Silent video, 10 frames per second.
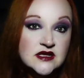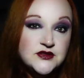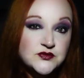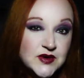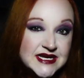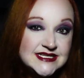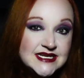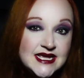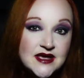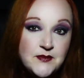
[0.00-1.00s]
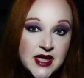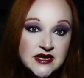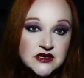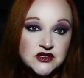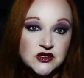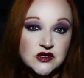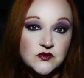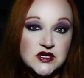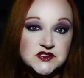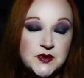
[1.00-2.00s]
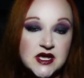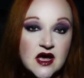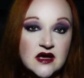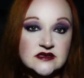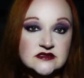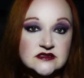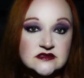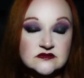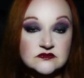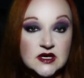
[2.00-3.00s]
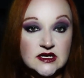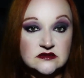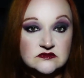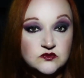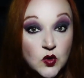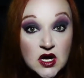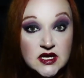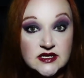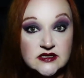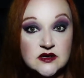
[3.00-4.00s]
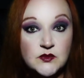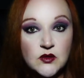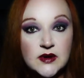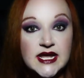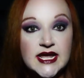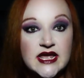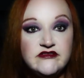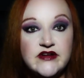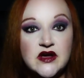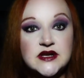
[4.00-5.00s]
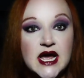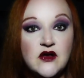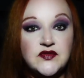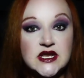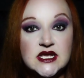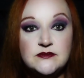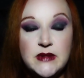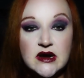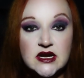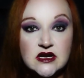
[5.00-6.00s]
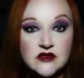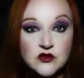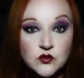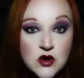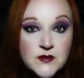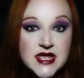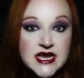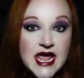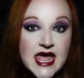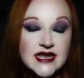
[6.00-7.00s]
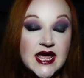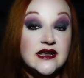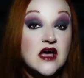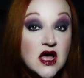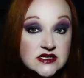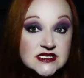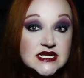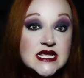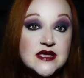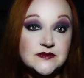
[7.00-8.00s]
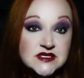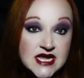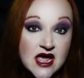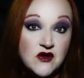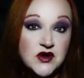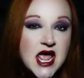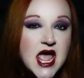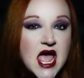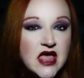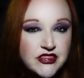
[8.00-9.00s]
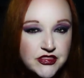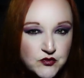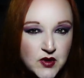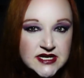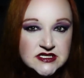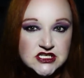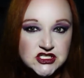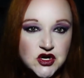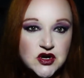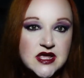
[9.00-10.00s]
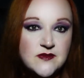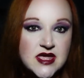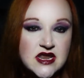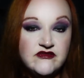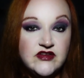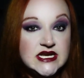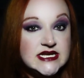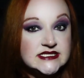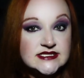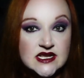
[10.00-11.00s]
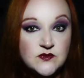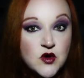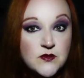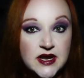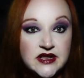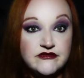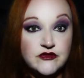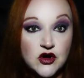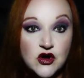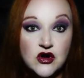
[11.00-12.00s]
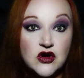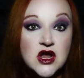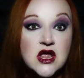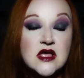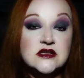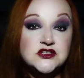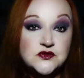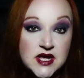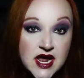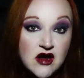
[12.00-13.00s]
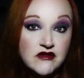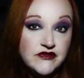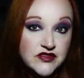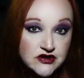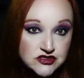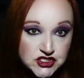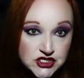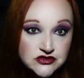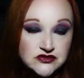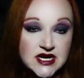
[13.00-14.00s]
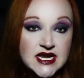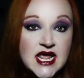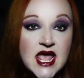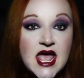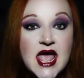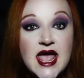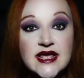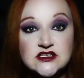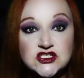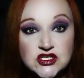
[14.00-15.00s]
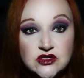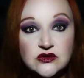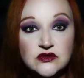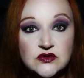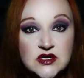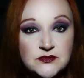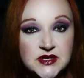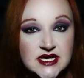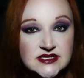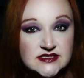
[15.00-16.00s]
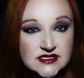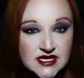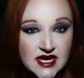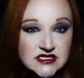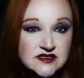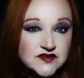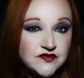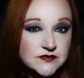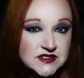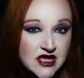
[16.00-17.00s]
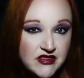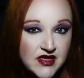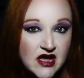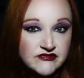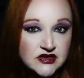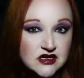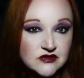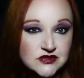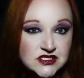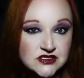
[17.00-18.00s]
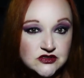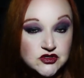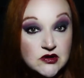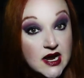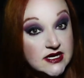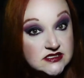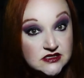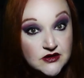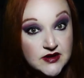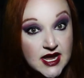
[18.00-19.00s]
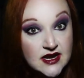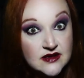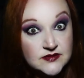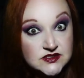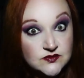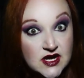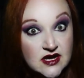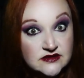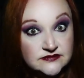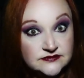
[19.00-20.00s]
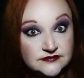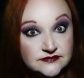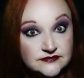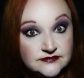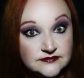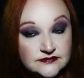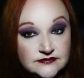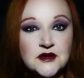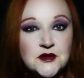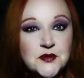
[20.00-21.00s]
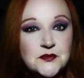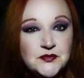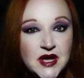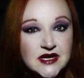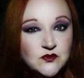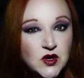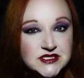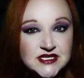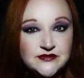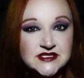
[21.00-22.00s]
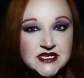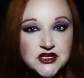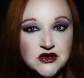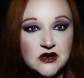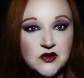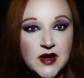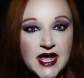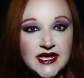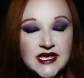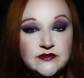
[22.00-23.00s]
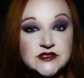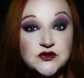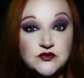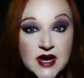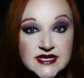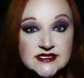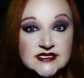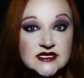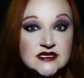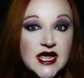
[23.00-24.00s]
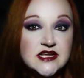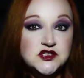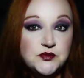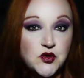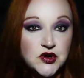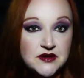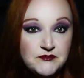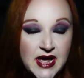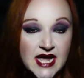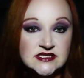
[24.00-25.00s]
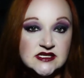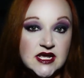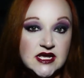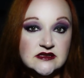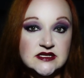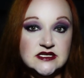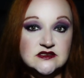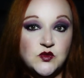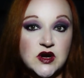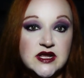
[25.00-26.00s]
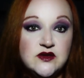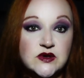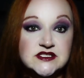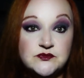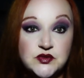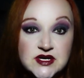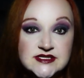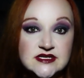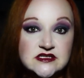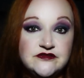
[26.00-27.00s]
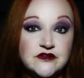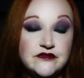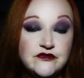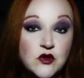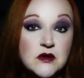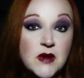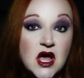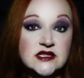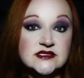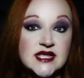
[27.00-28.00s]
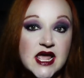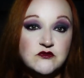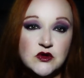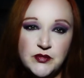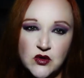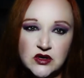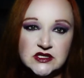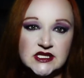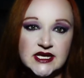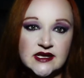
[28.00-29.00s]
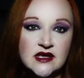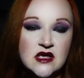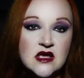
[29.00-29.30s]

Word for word: The reason he abandoned her was because, well, one, Marie had found out that he had married another woman and had hunted him down and threatened to turn him in if he didn't send more money for her to care for their children. And two, because detectives from South Africa were still trying to locate him as well. But once he was in Uruguay, he was arrested and deported back to England, where he was imprisoned for four months and reportedly